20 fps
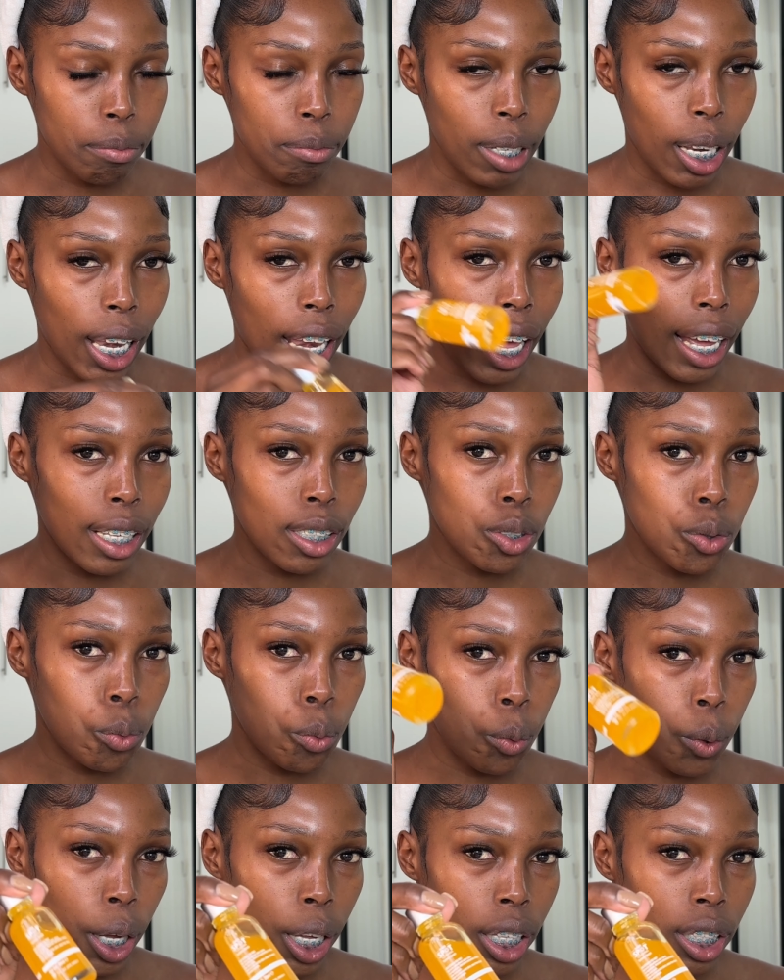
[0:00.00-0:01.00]

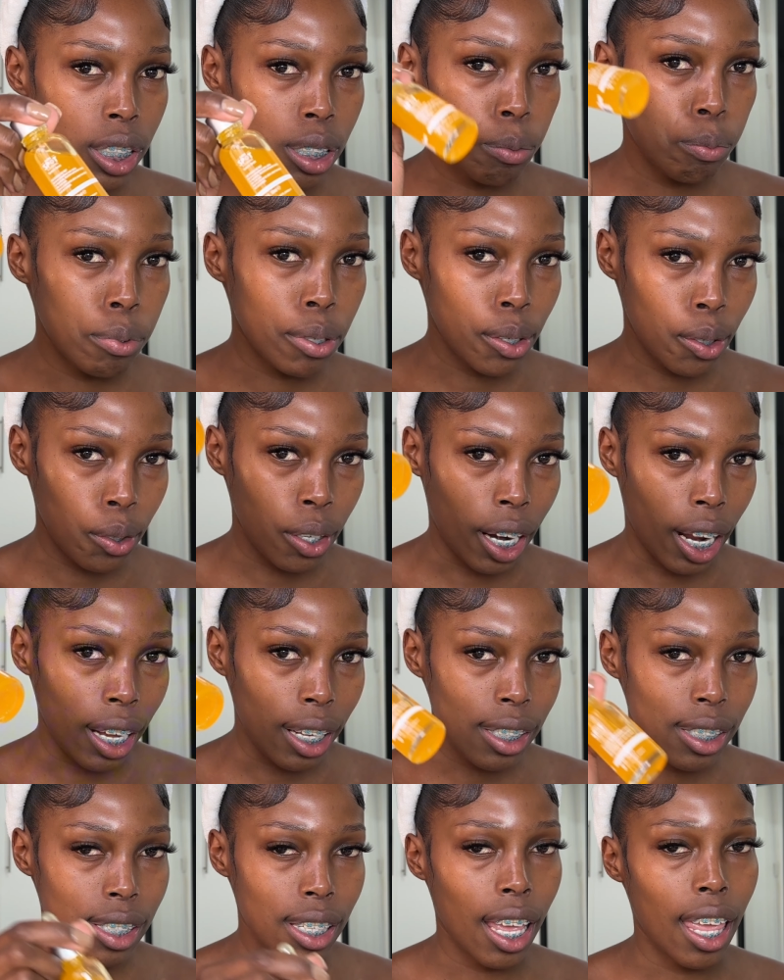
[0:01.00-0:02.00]
lightweight
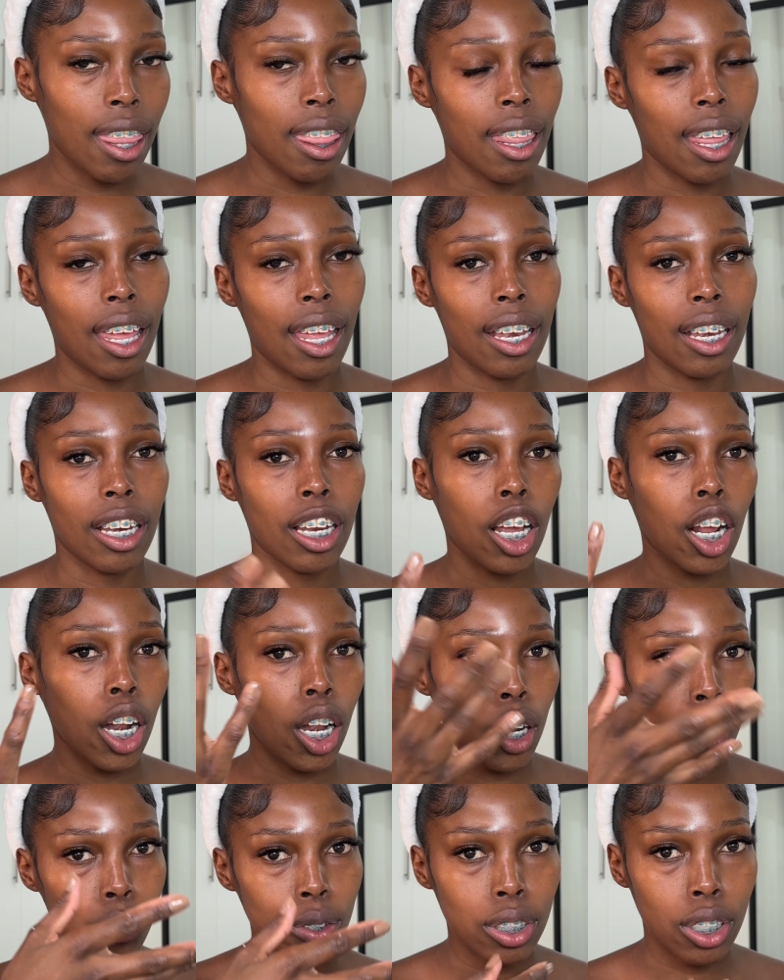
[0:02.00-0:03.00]
products and then
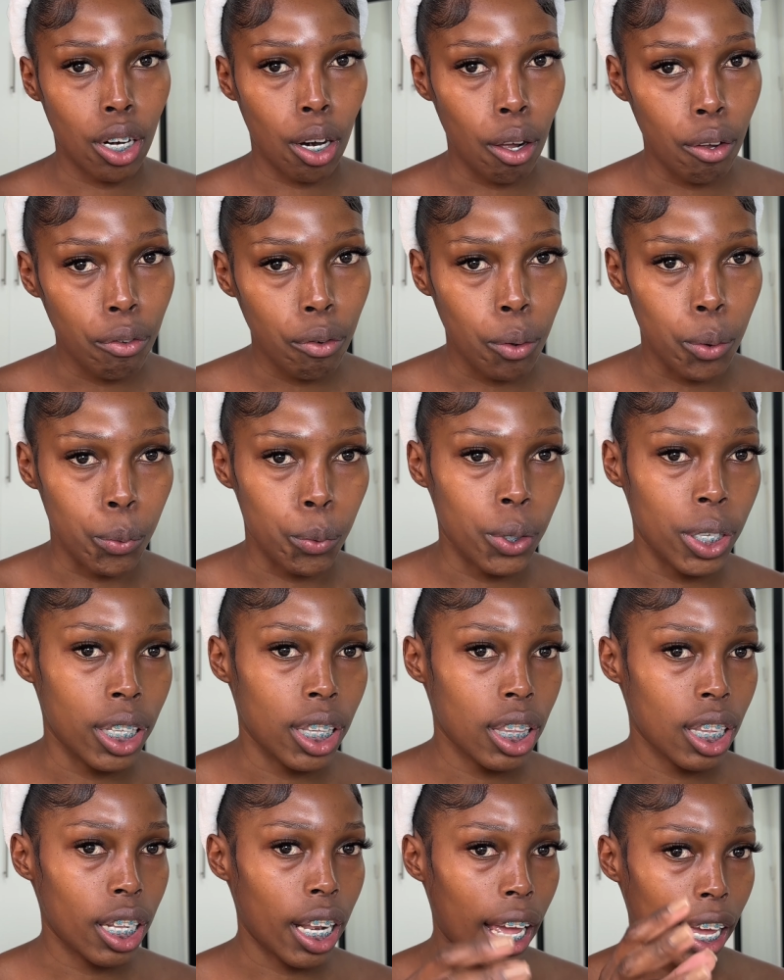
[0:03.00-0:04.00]
close it off
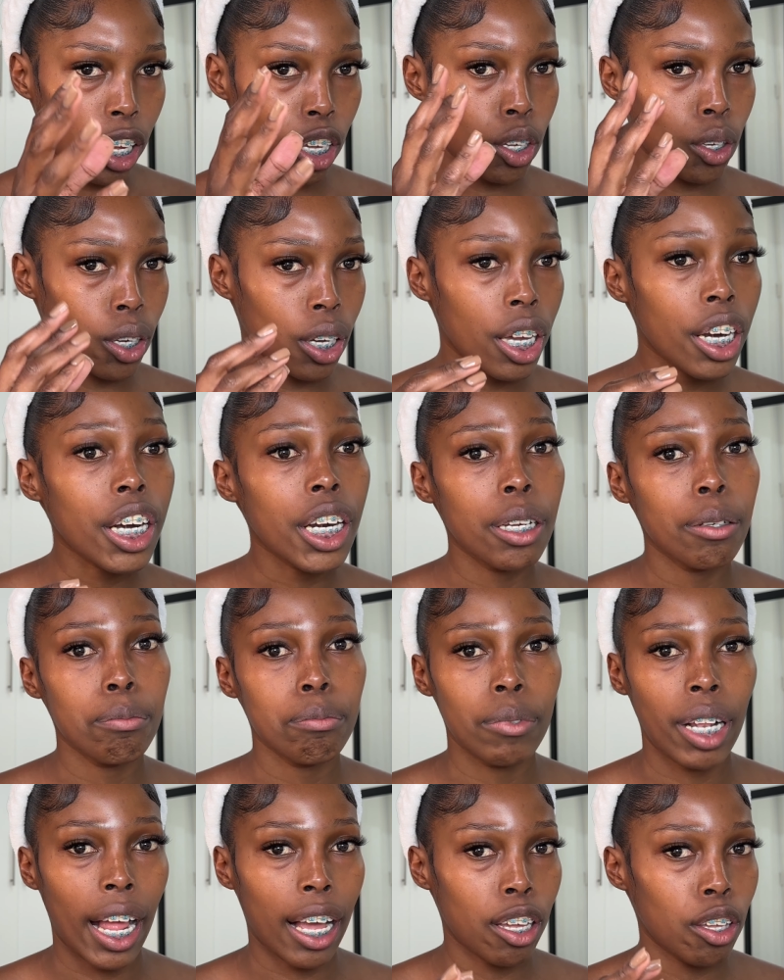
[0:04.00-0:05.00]
with like your
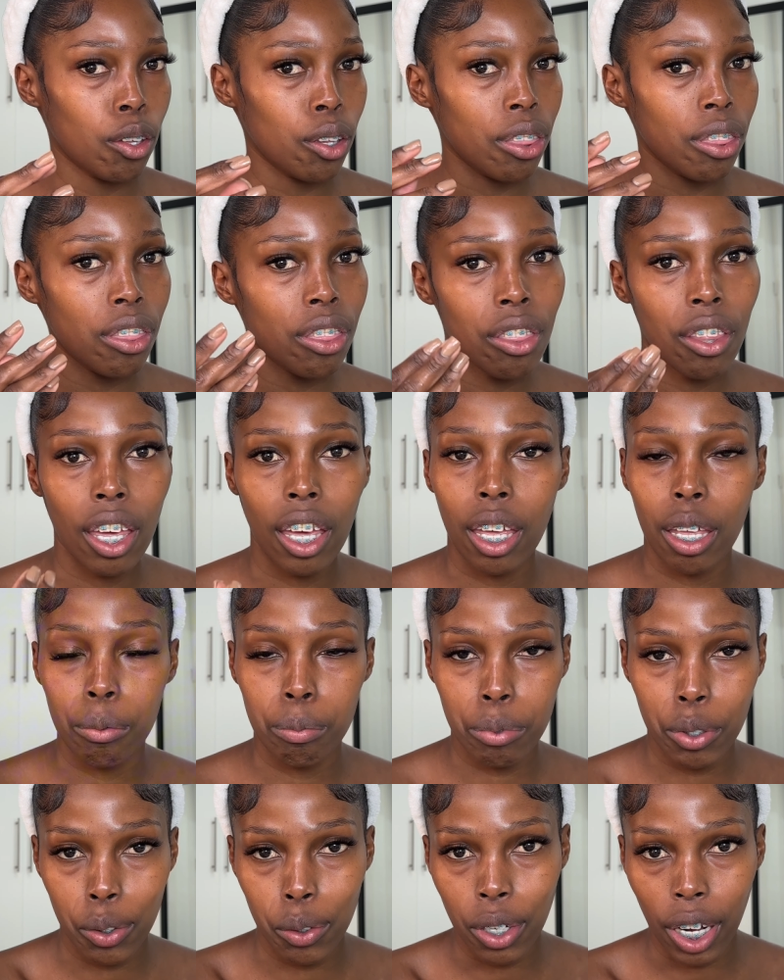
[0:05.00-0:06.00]
cream, like your thick
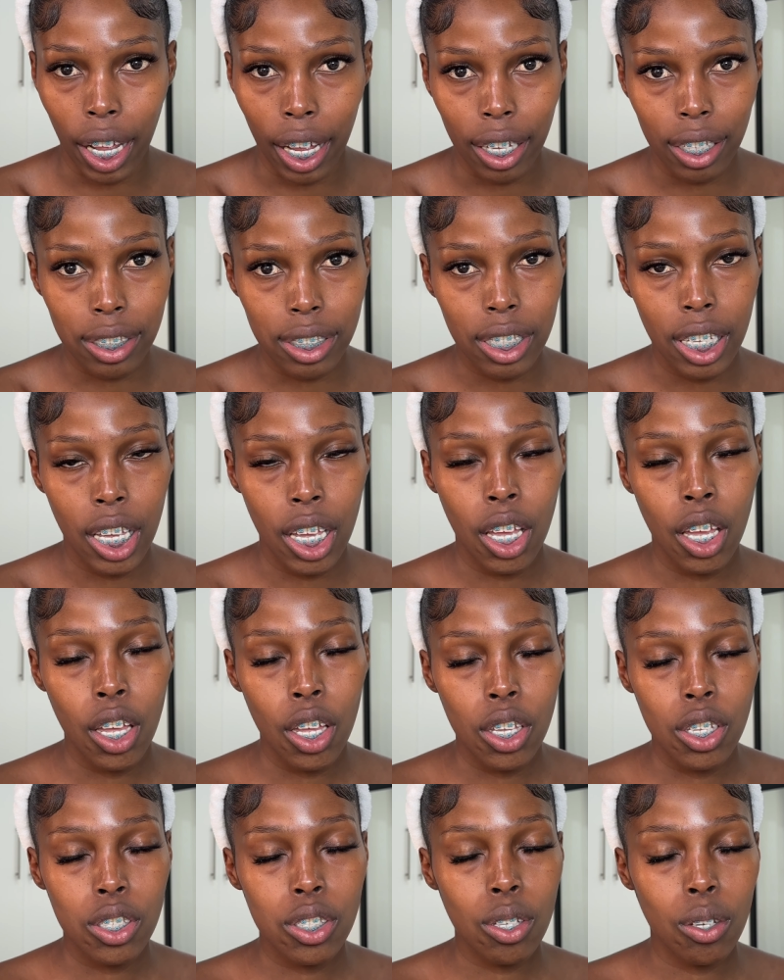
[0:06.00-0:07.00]
product.
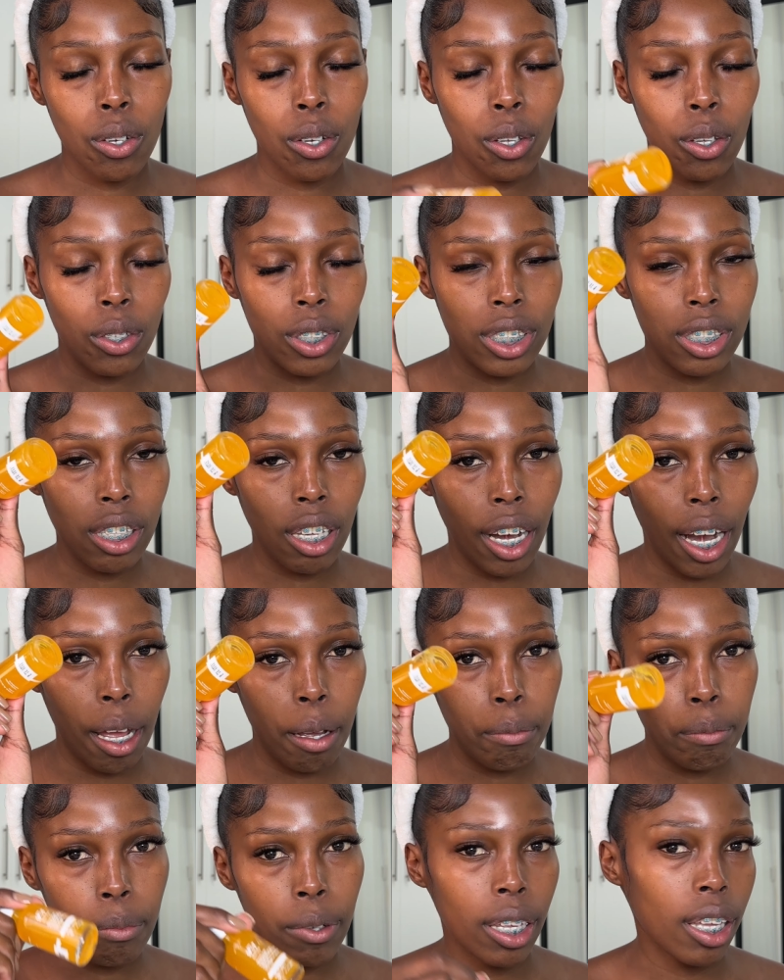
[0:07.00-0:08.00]
So your
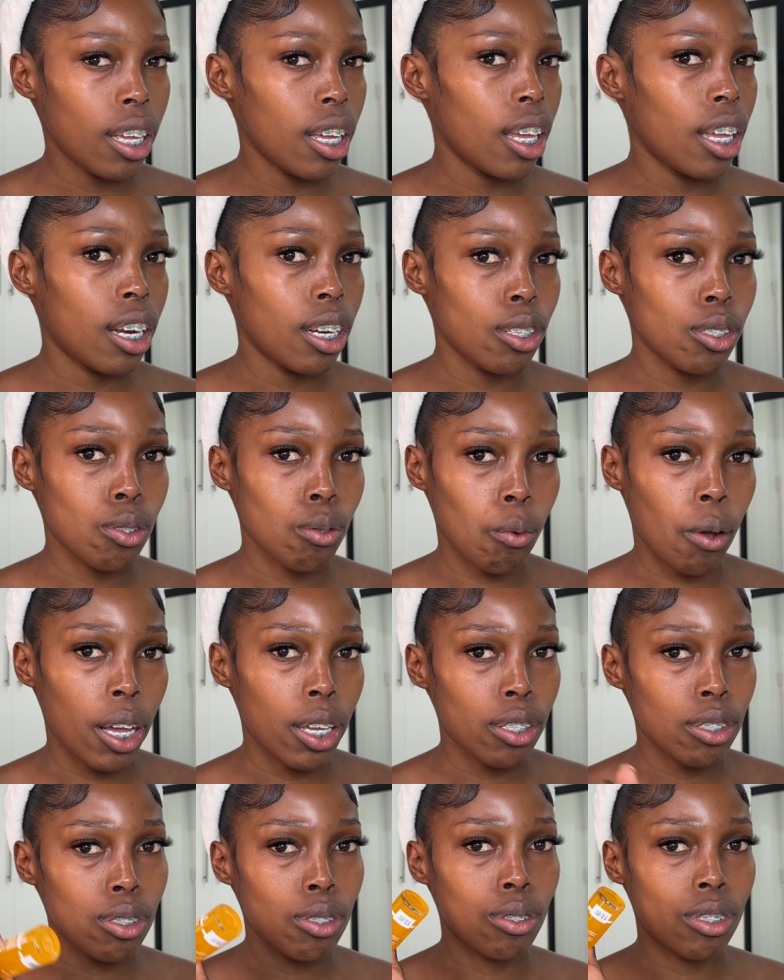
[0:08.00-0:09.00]
serum, it is
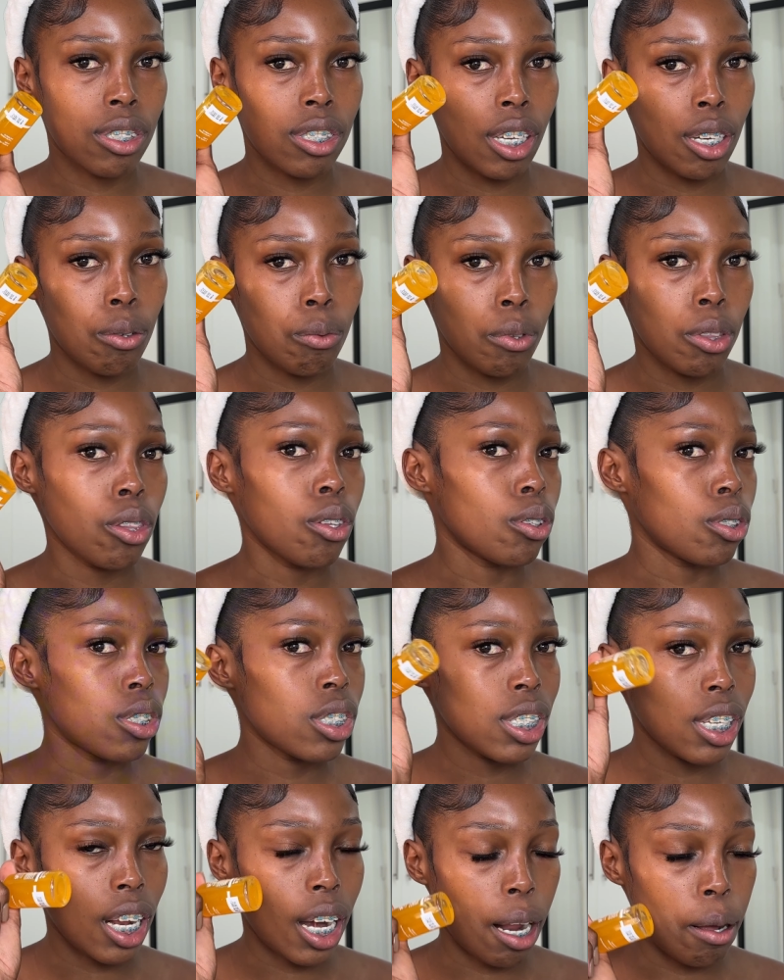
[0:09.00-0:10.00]
wise to start with your
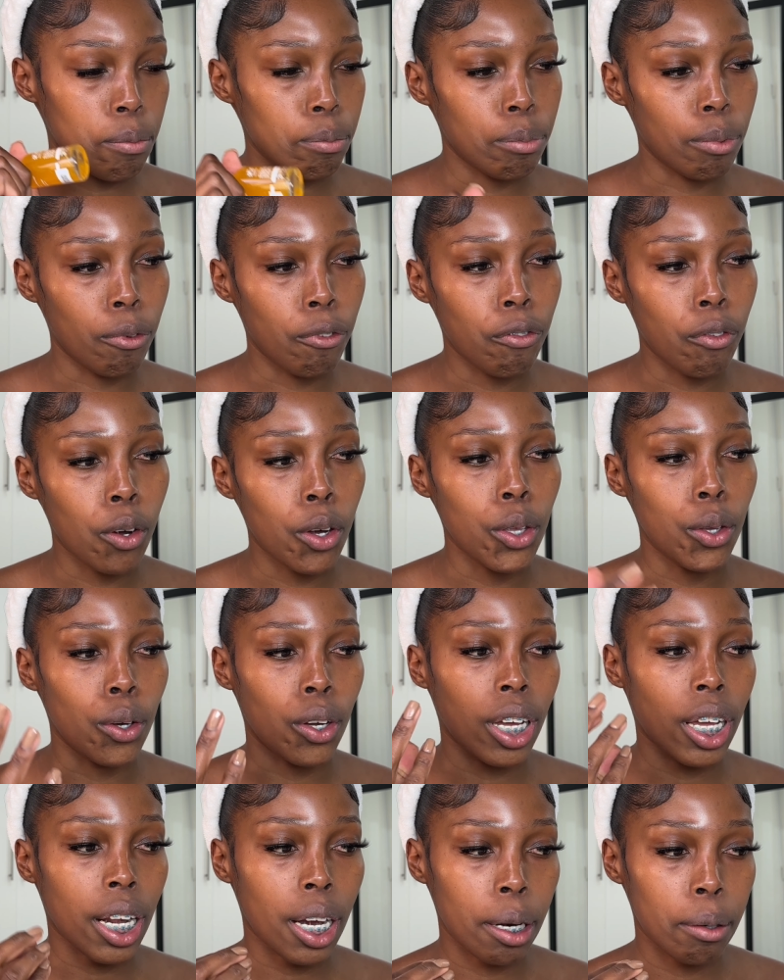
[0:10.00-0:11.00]
serum before
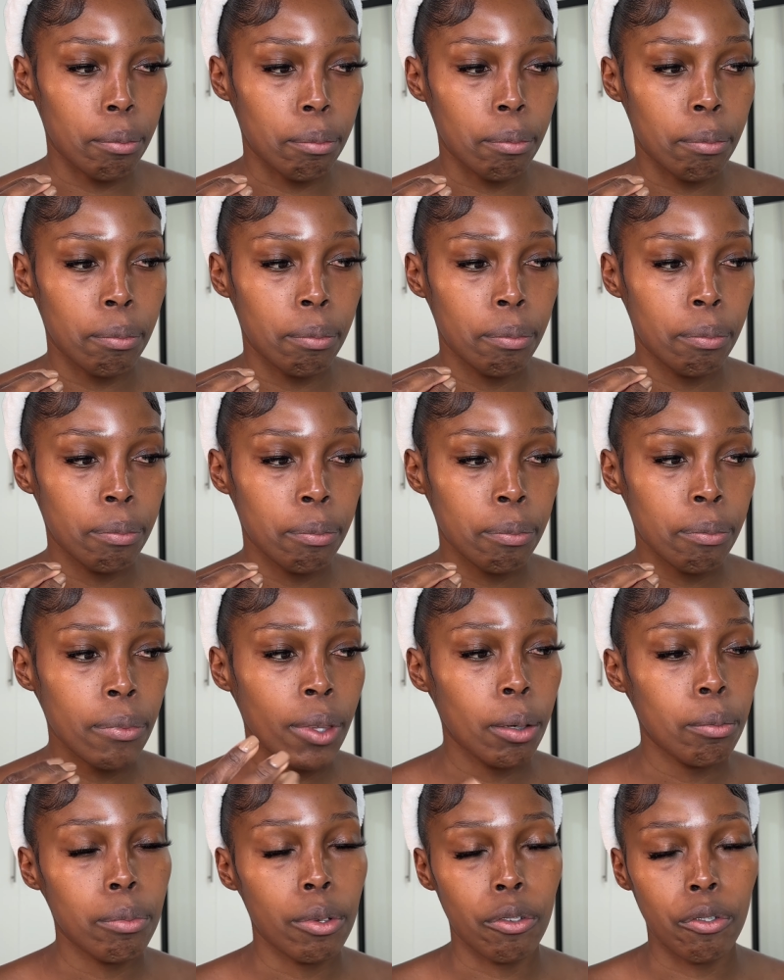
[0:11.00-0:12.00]
your cream.
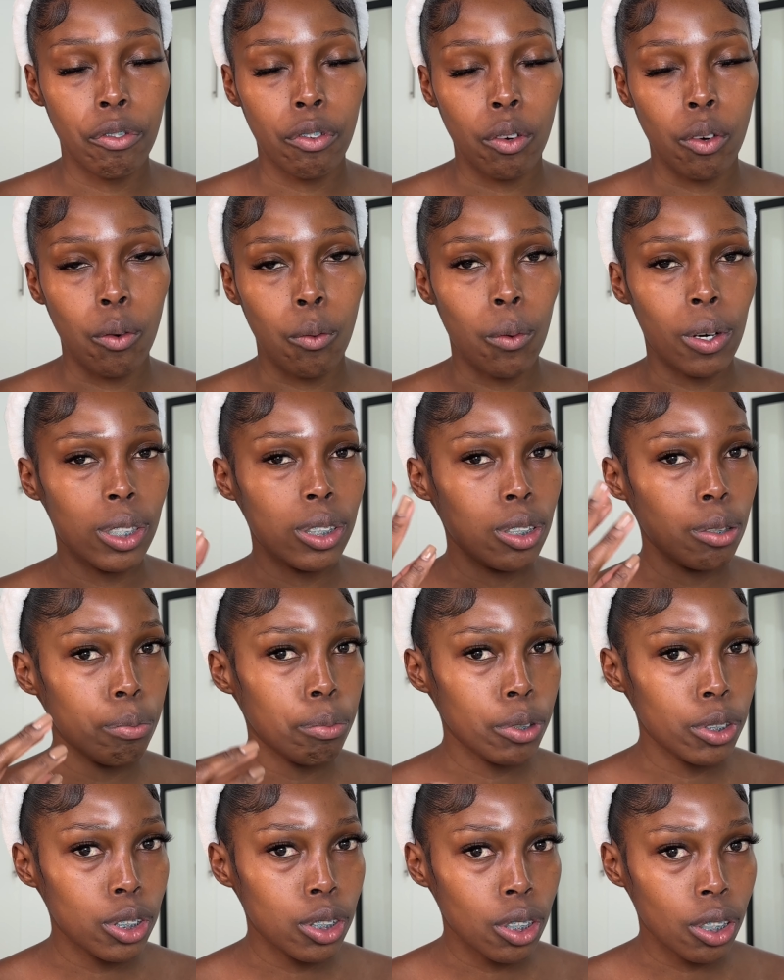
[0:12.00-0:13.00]
Once you
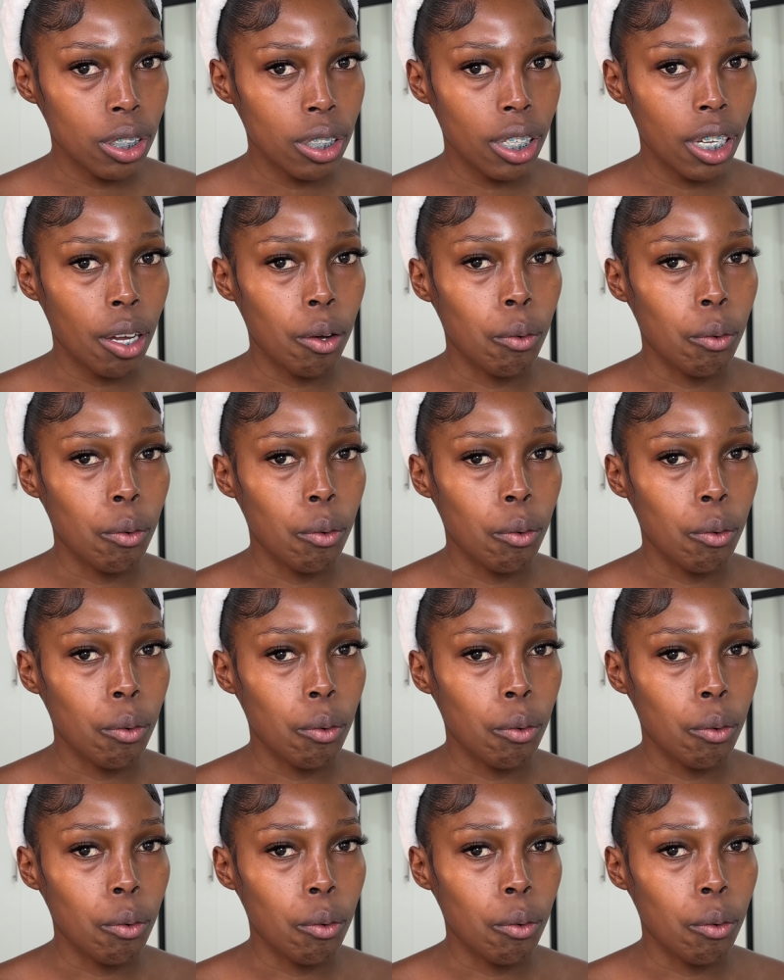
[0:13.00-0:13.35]
put your